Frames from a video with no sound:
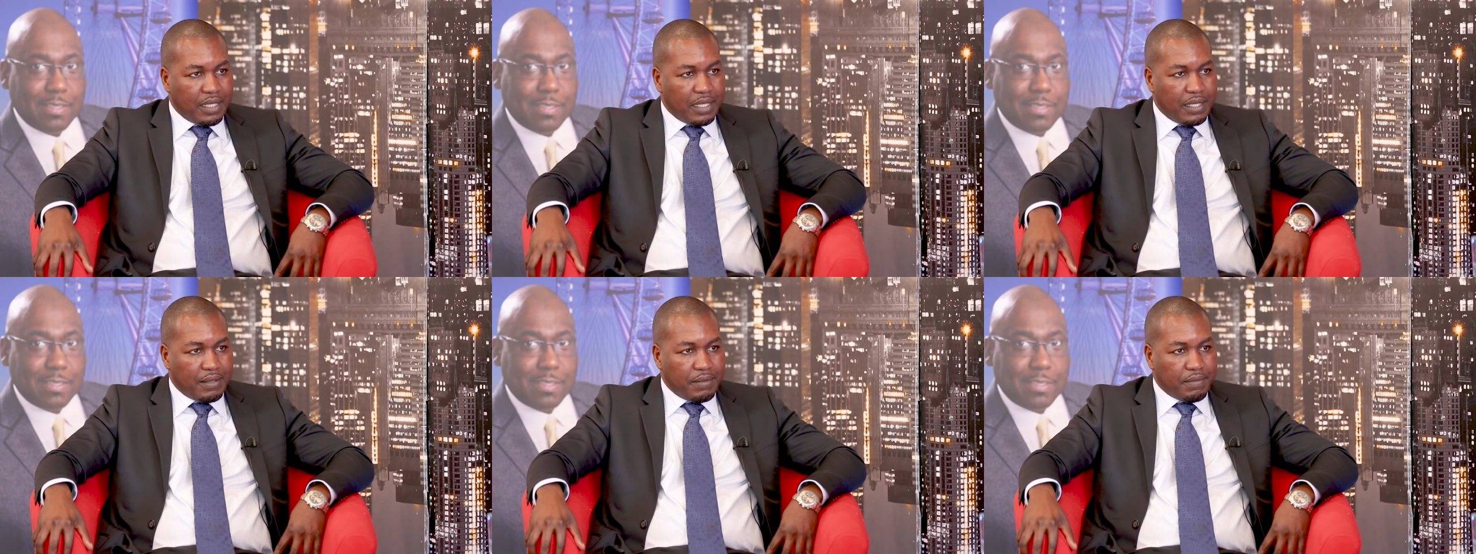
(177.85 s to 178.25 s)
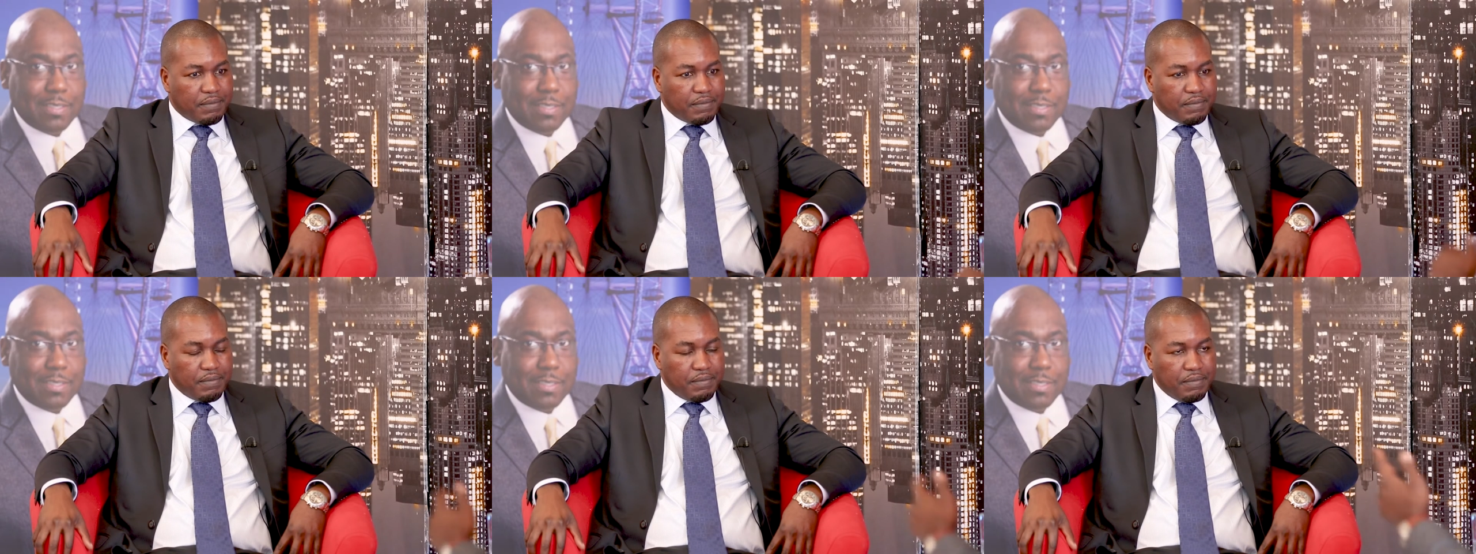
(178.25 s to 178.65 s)
Speaker 1: I
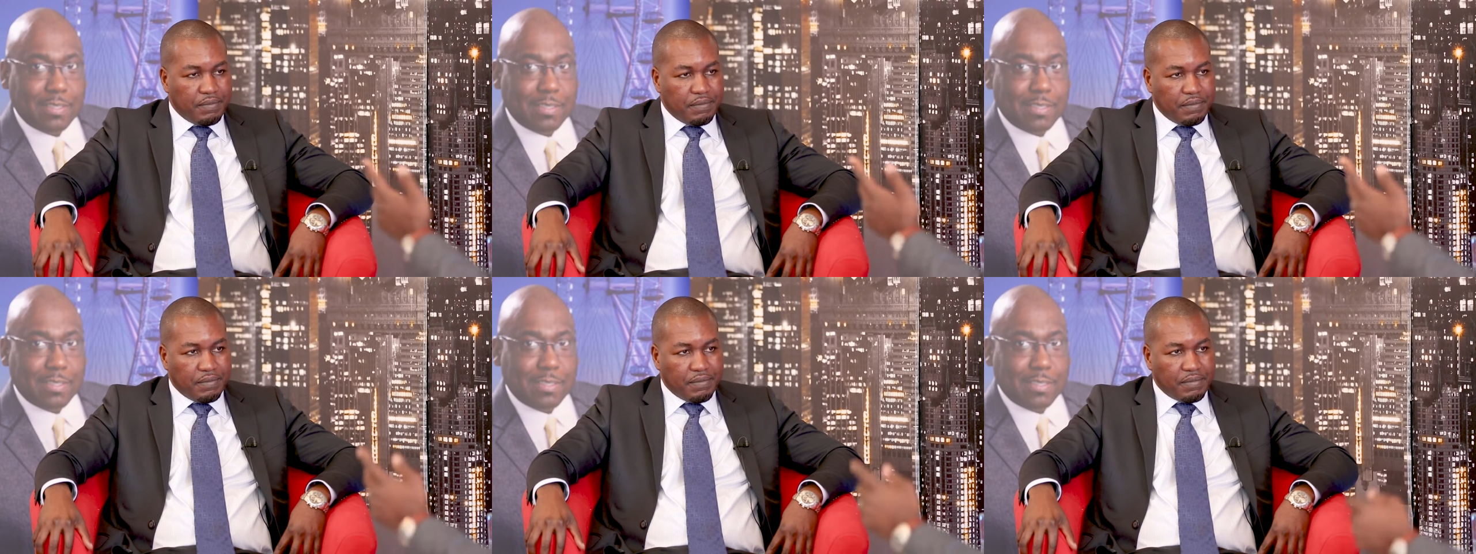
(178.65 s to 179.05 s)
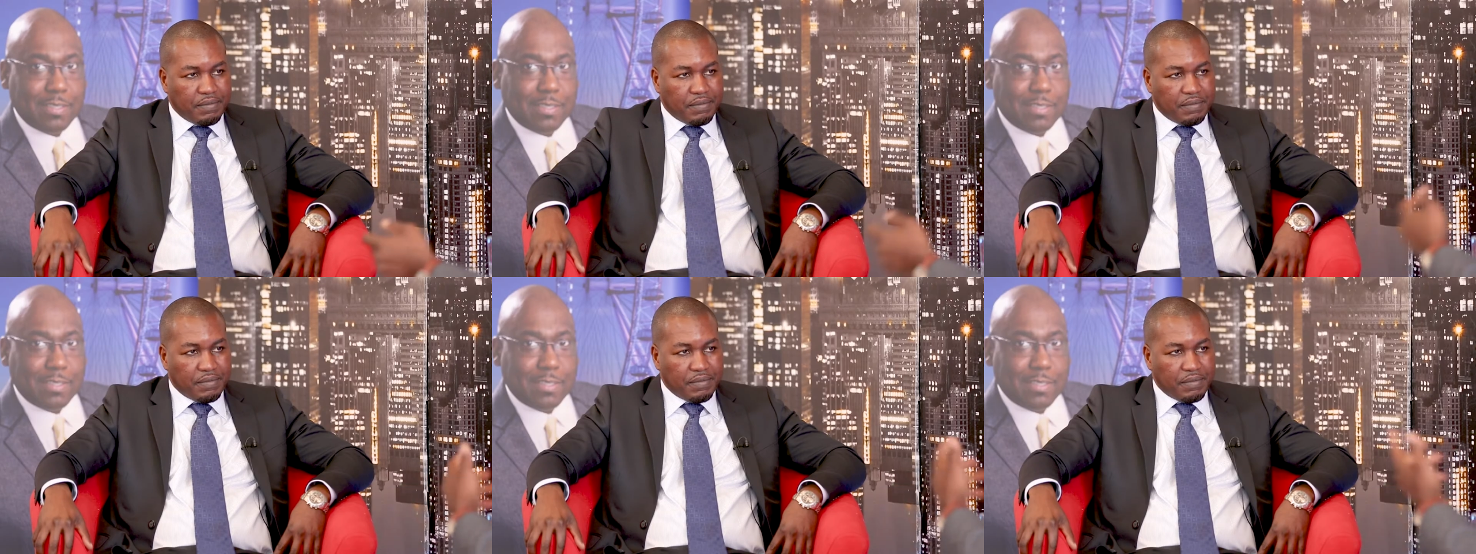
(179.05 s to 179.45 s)
mean, as a person,
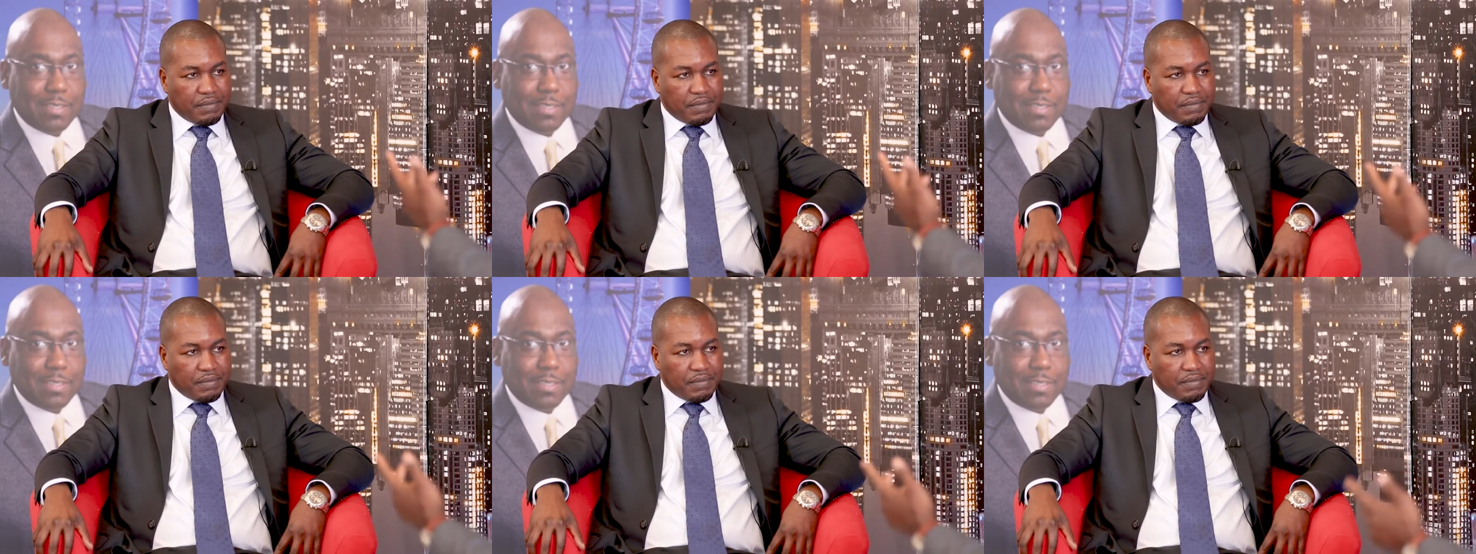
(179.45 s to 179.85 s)
you know, I'm into